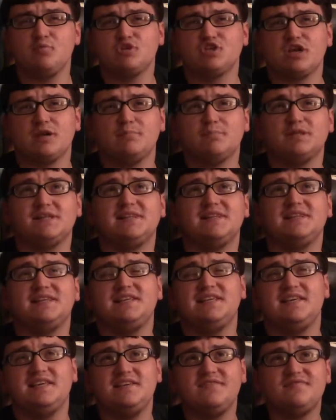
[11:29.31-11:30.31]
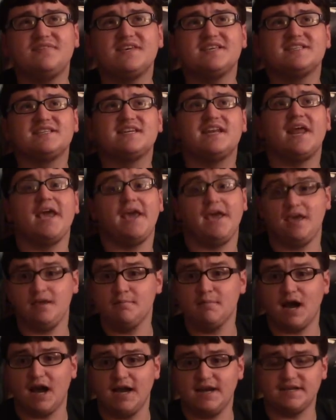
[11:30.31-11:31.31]
which I believe is an A
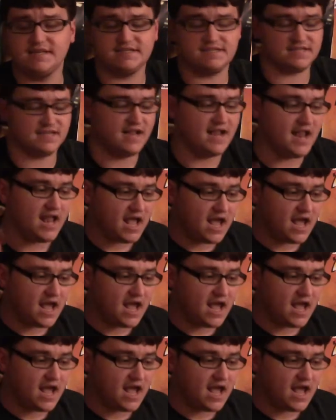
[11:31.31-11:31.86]
minus.